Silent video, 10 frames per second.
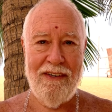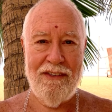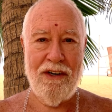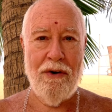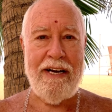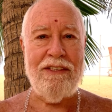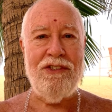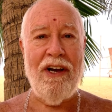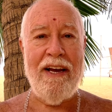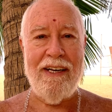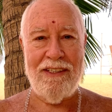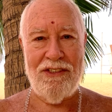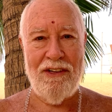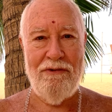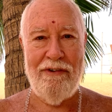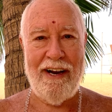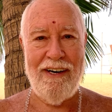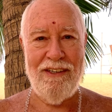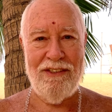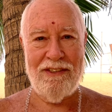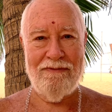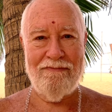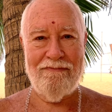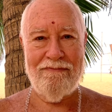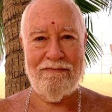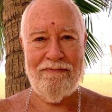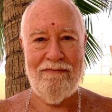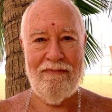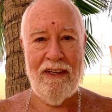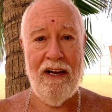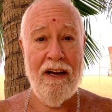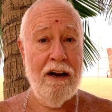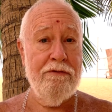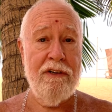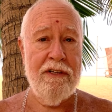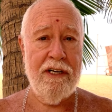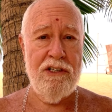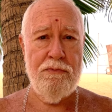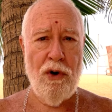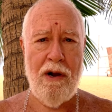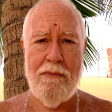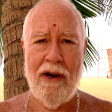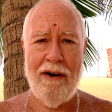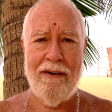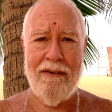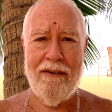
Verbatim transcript: the great sayings of the Vedas. Everything is Brahman.